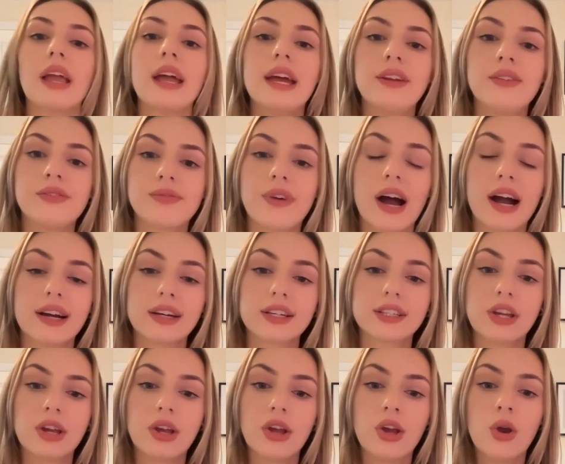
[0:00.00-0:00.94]
In
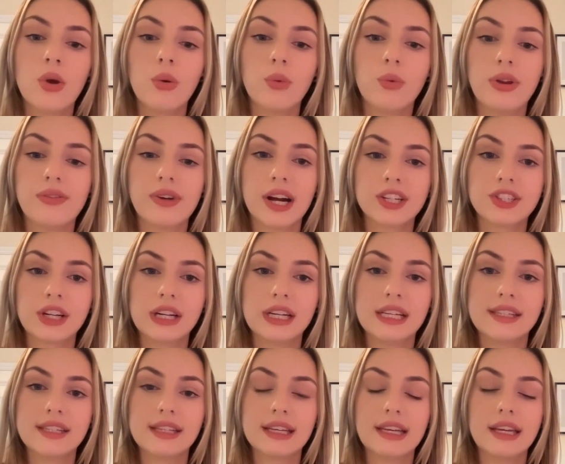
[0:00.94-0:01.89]
fact, we've
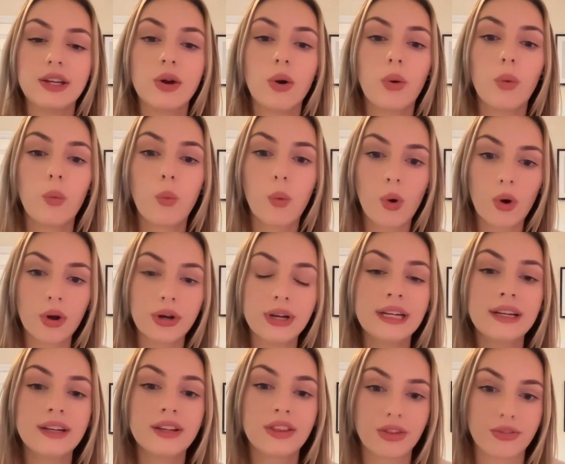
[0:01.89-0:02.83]
actually seen 1
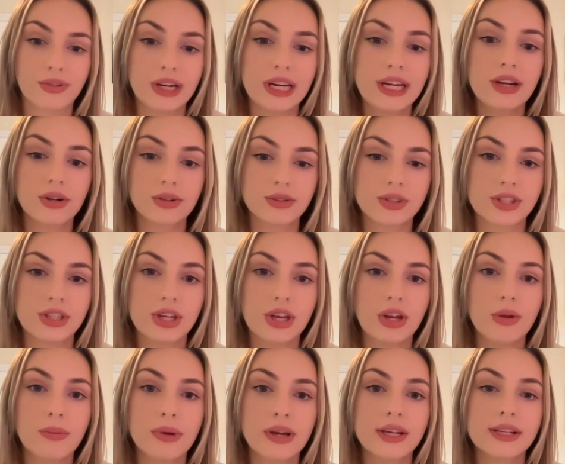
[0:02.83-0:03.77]
in 3
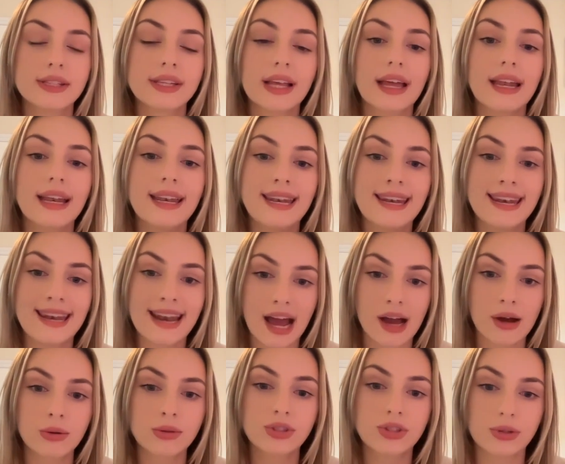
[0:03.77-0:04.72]
consumers
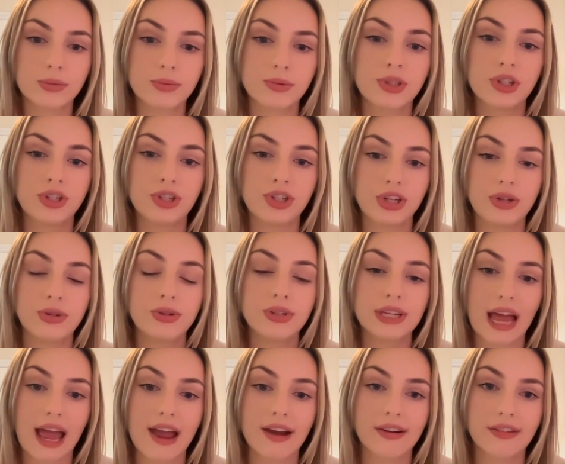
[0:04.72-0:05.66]
now substitute
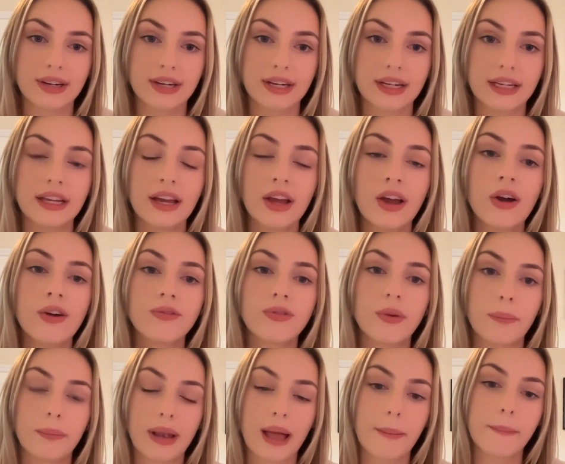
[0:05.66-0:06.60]
dairy for
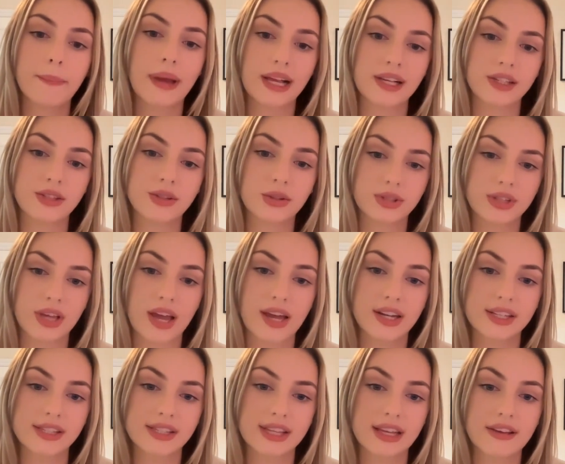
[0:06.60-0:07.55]
plant-based
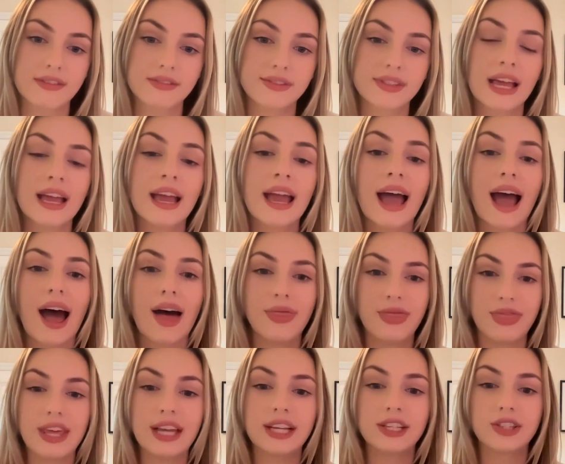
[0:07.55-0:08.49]
alternatives,
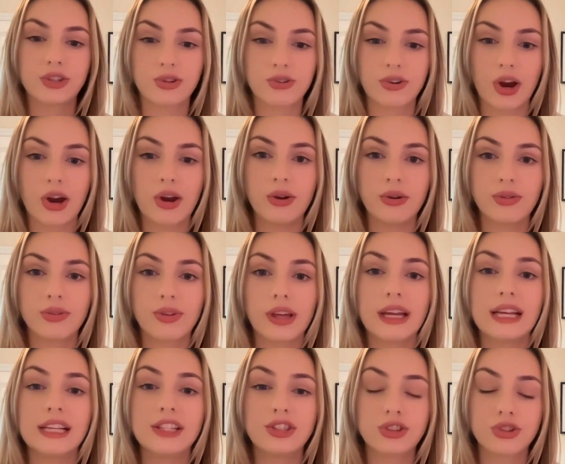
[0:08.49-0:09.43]
and this growth
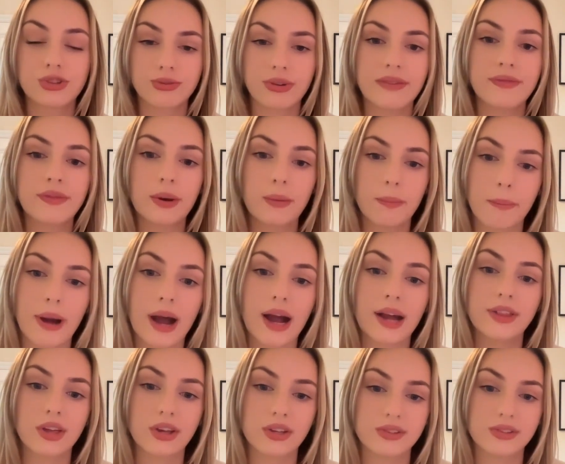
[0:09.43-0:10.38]
is driven by
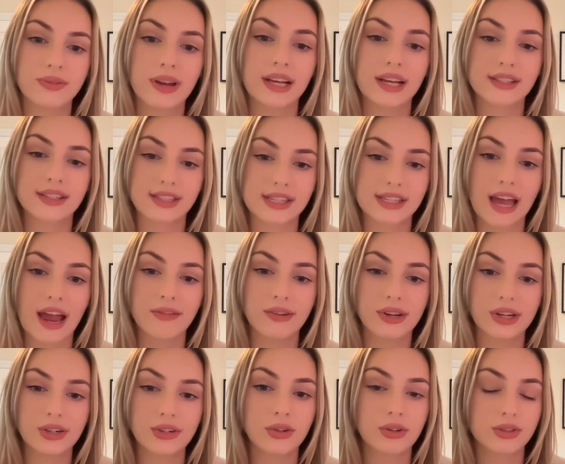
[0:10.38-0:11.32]
those
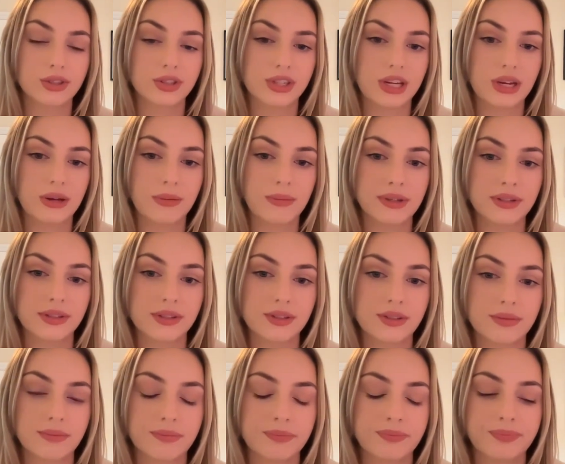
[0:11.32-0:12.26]
flexitarian
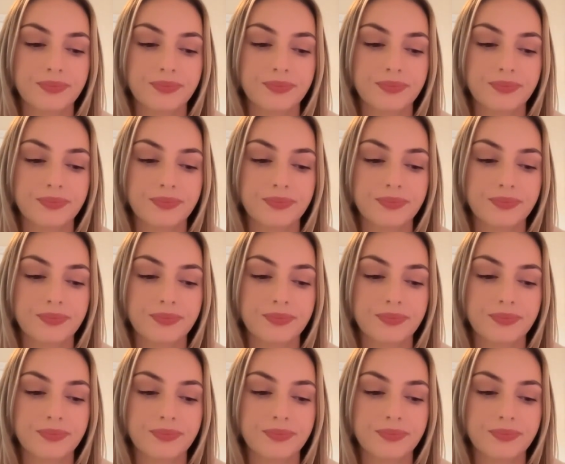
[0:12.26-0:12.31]
consumers.